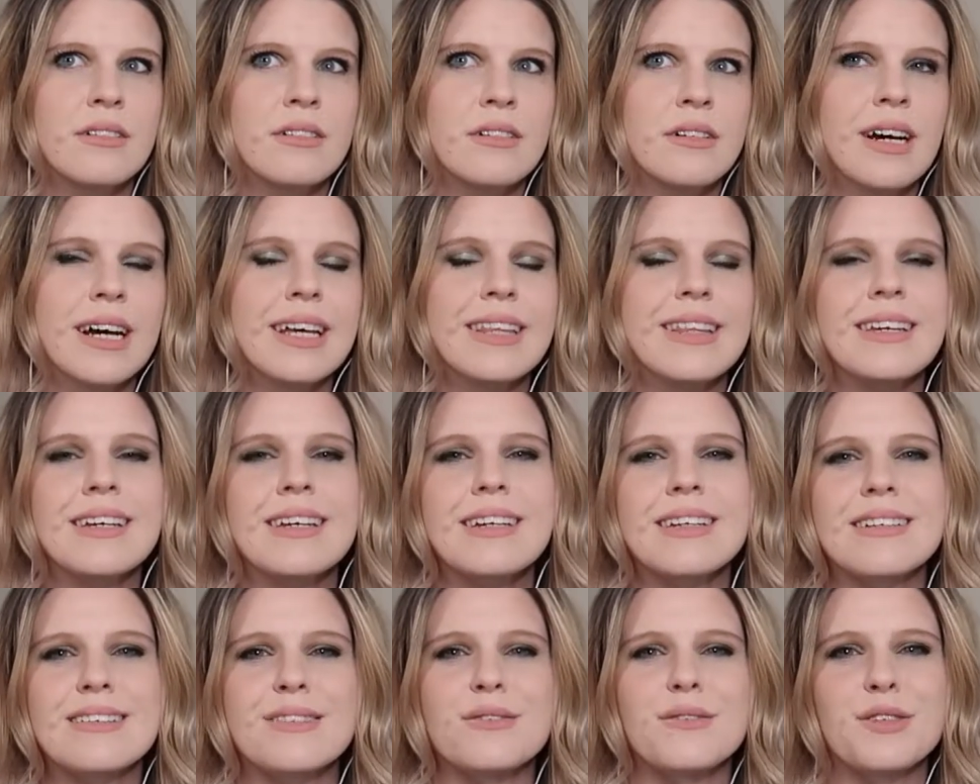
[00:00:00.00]
I
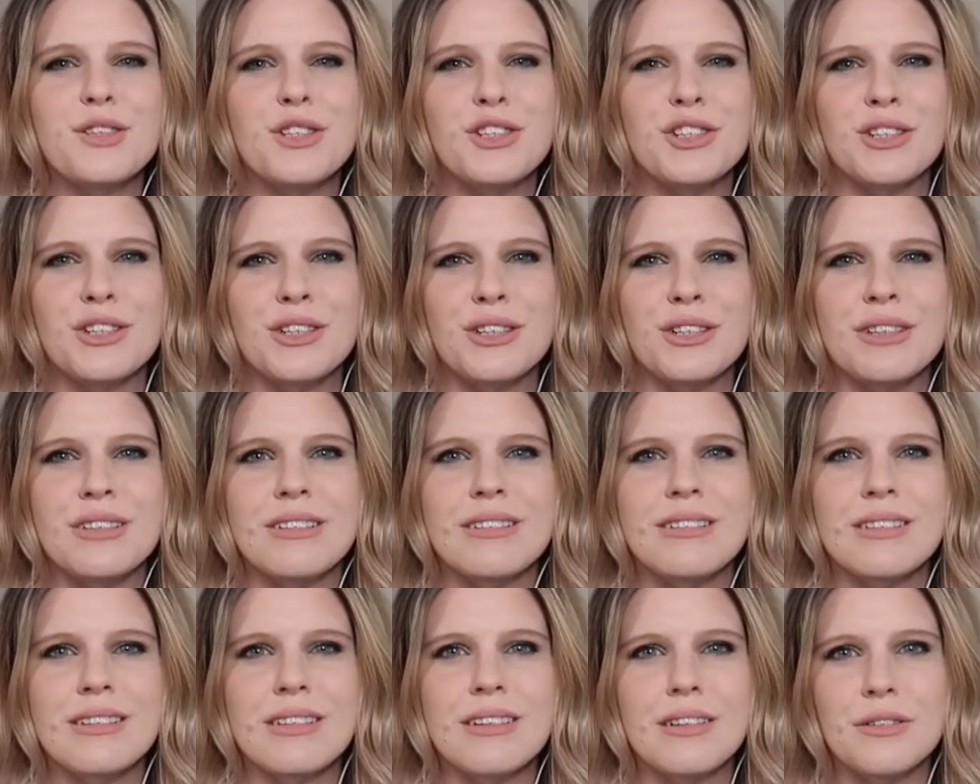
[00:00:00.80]
think he's for sure
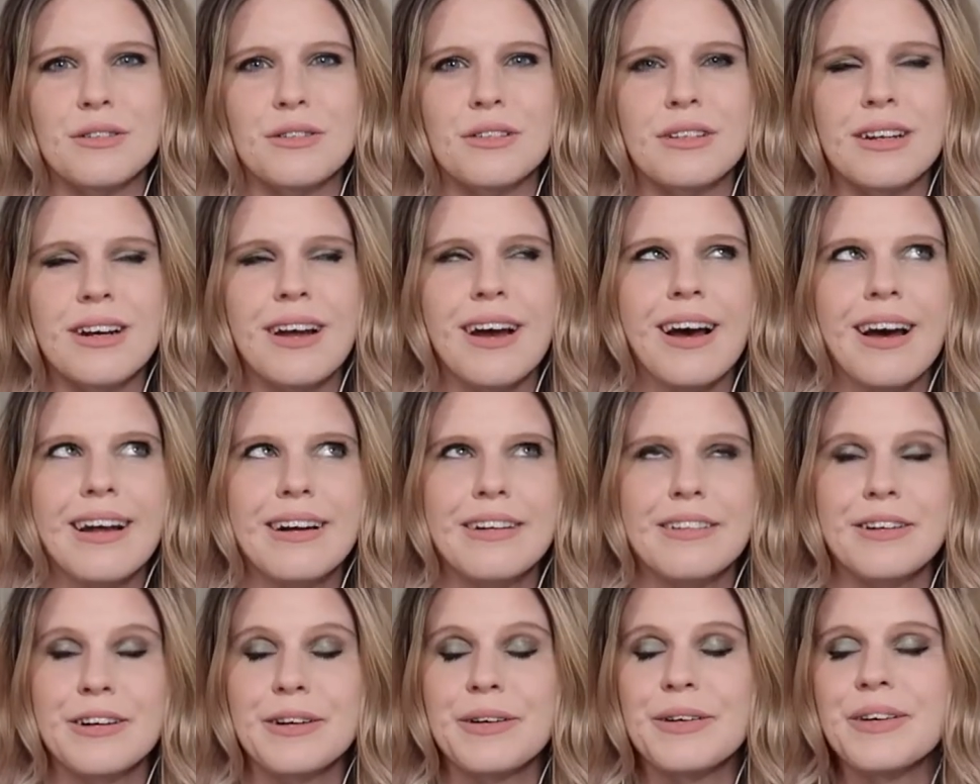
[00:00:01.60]
in Slytherin. I
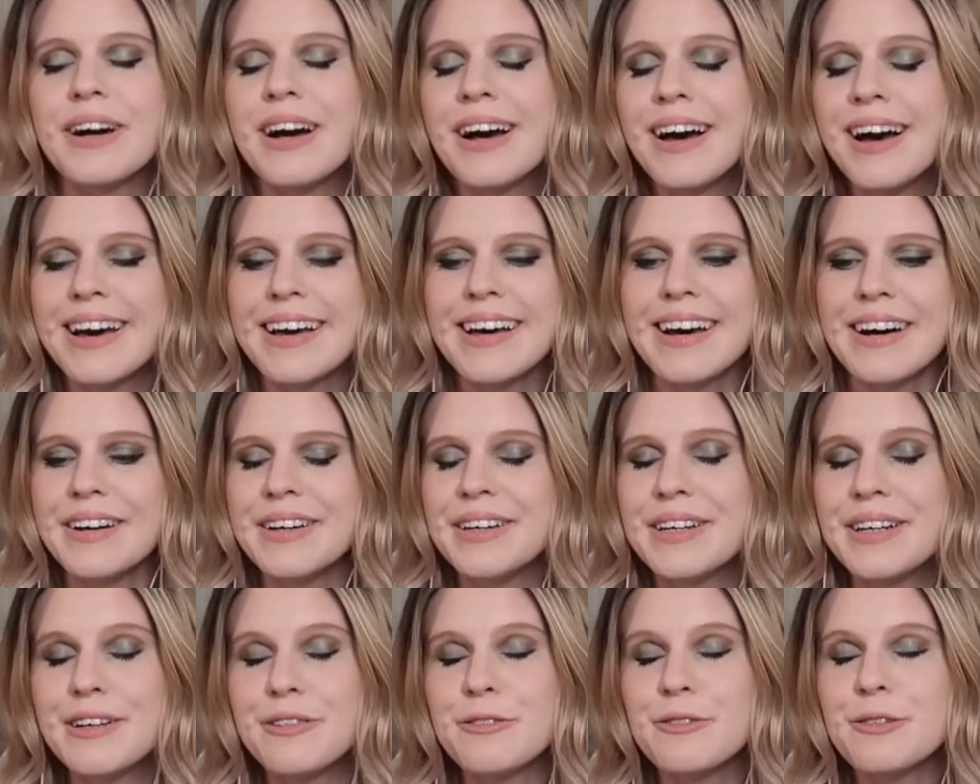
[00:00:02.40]
don't know.
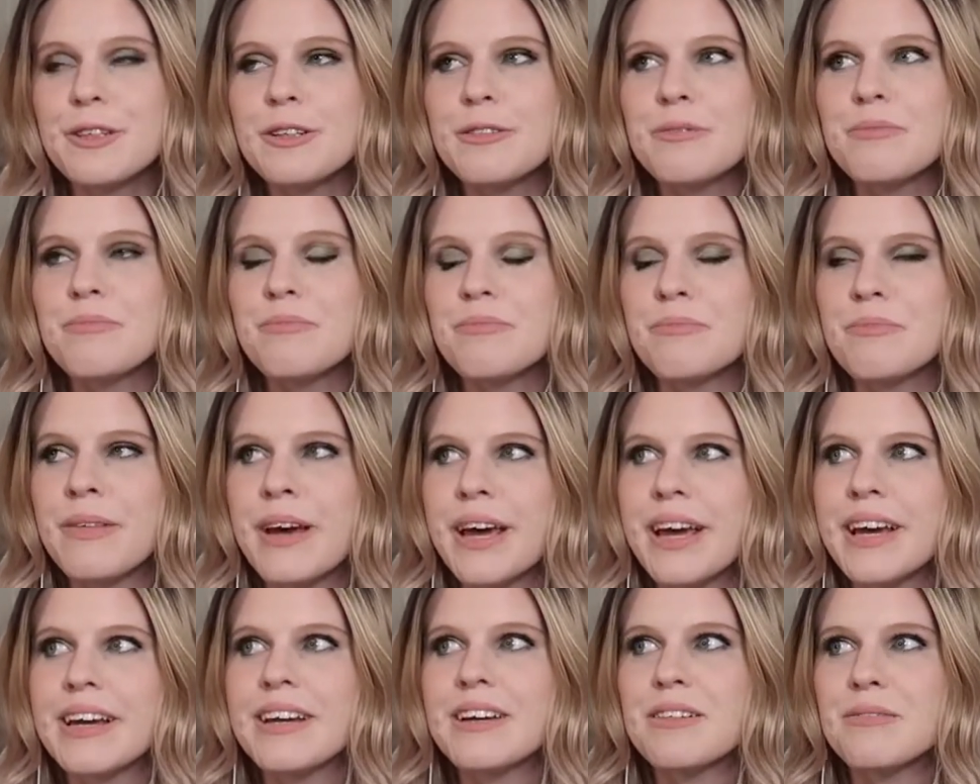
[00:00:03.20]
It would
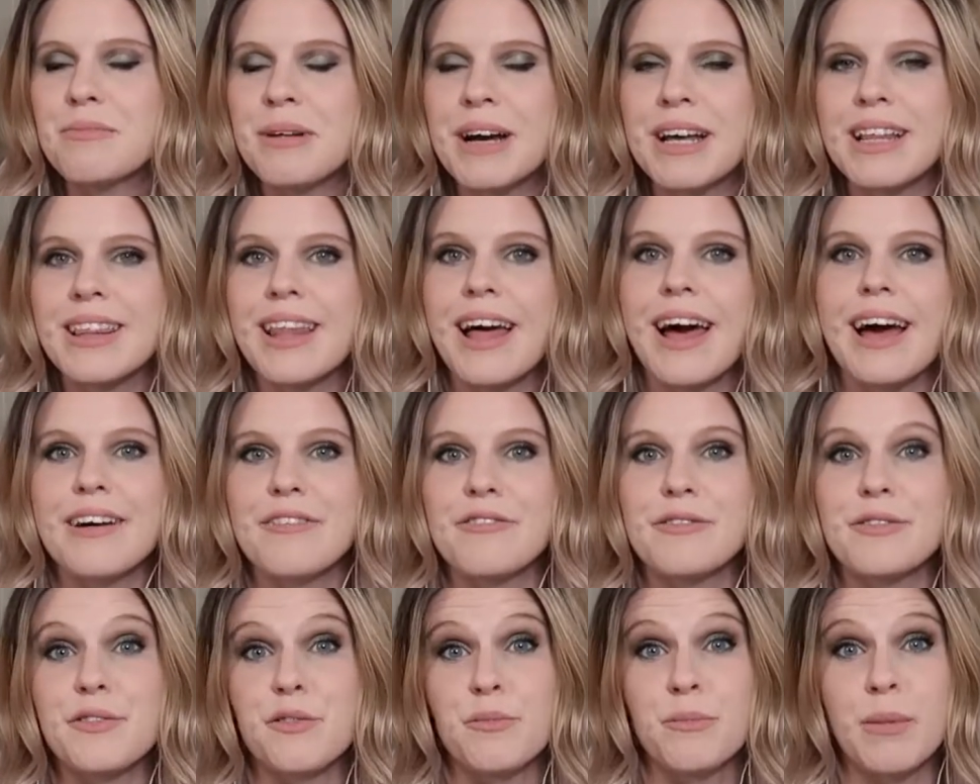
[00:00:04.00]
make my
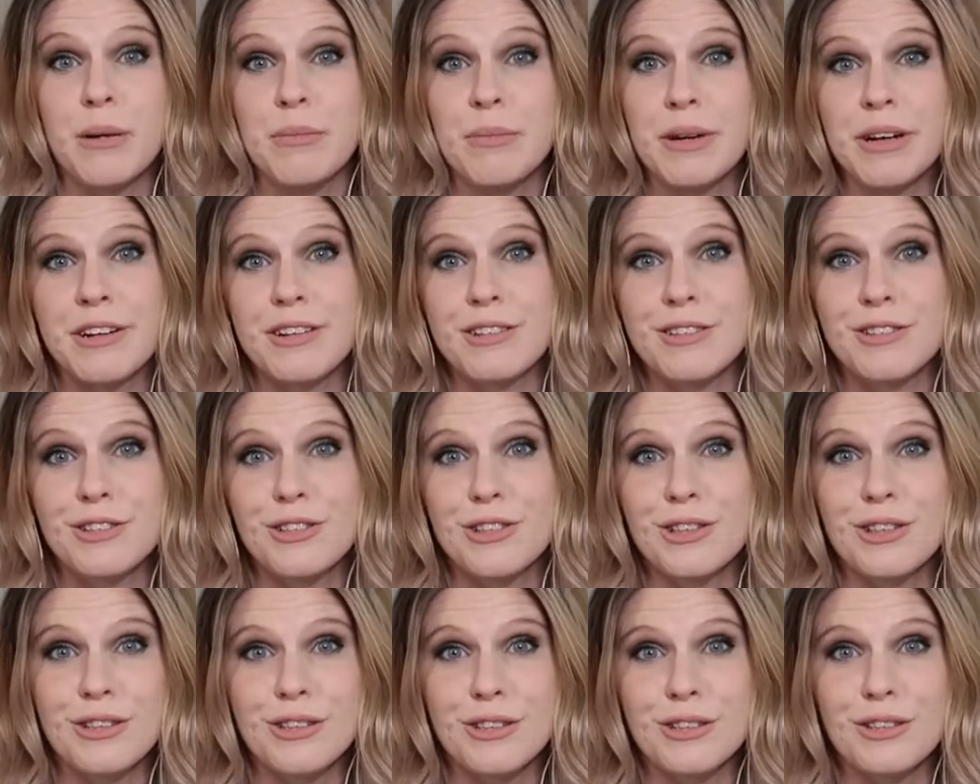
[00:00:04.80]
life if my parents
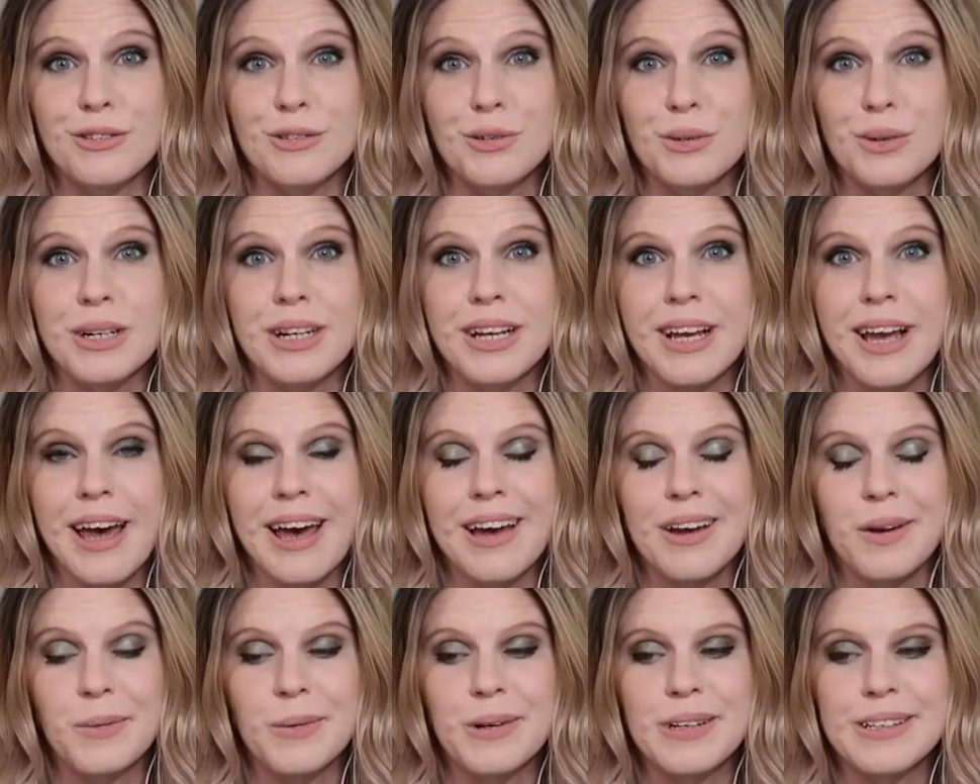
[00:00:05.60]
took the Sorting
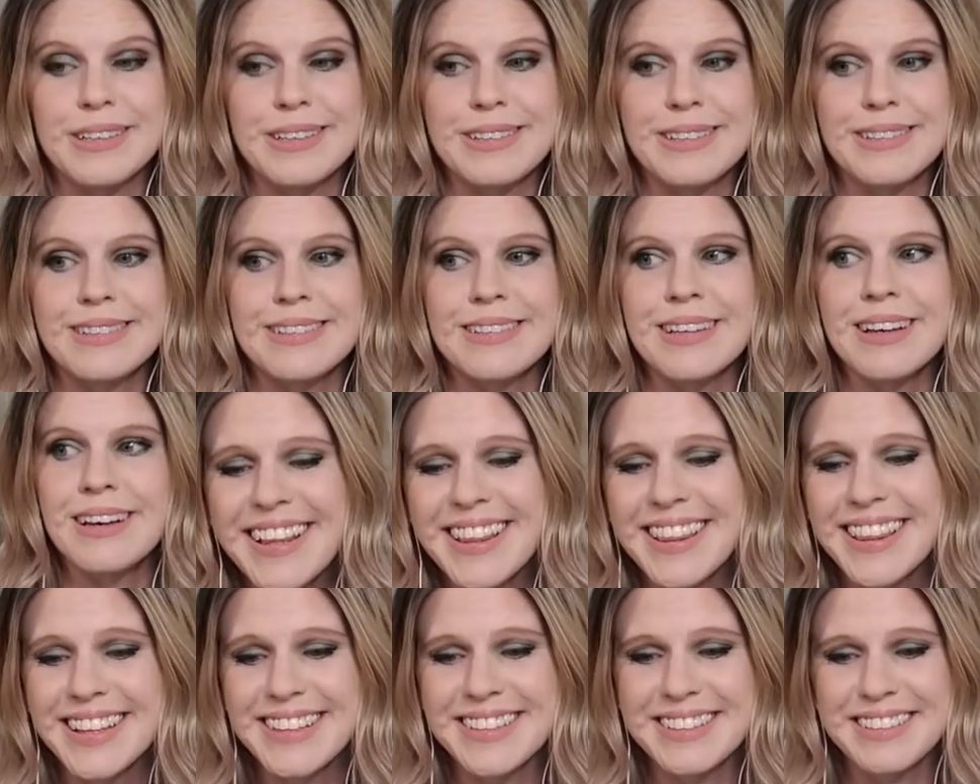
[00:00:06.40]
Hat quiz.
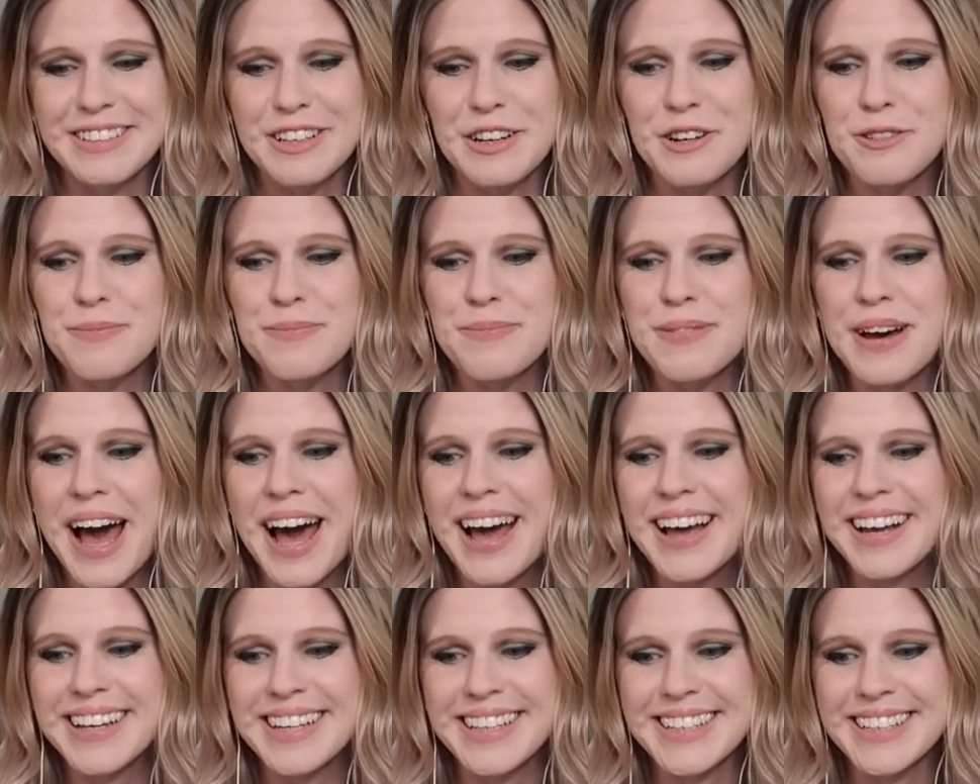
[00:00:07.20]
Let's go
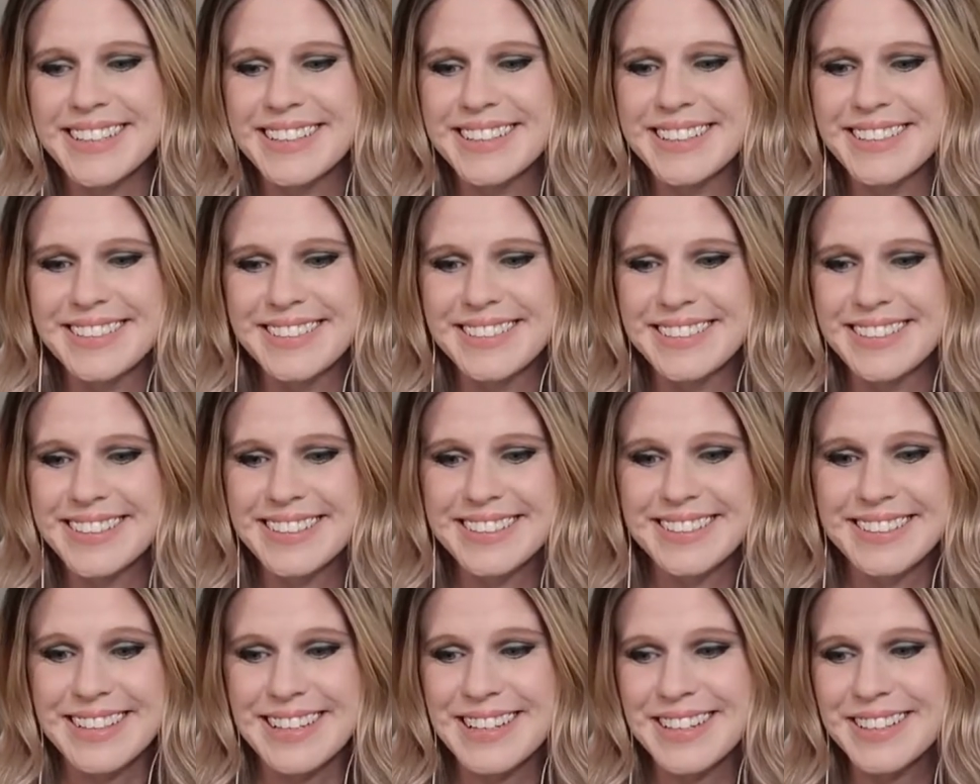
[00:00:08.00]
back into
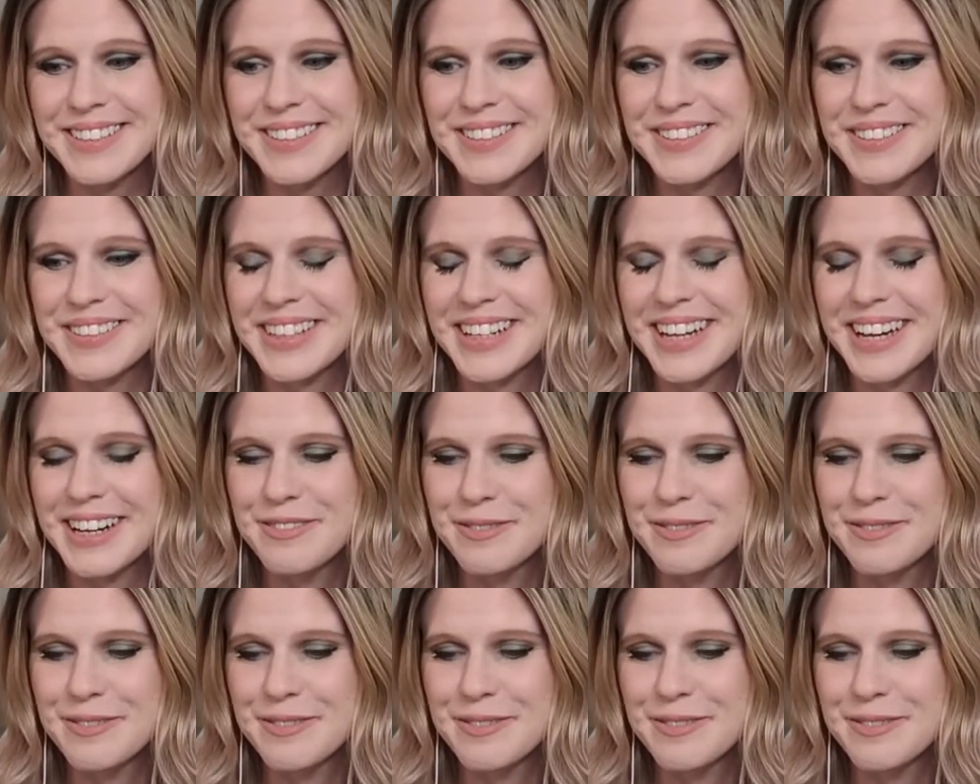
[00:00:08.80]
this history.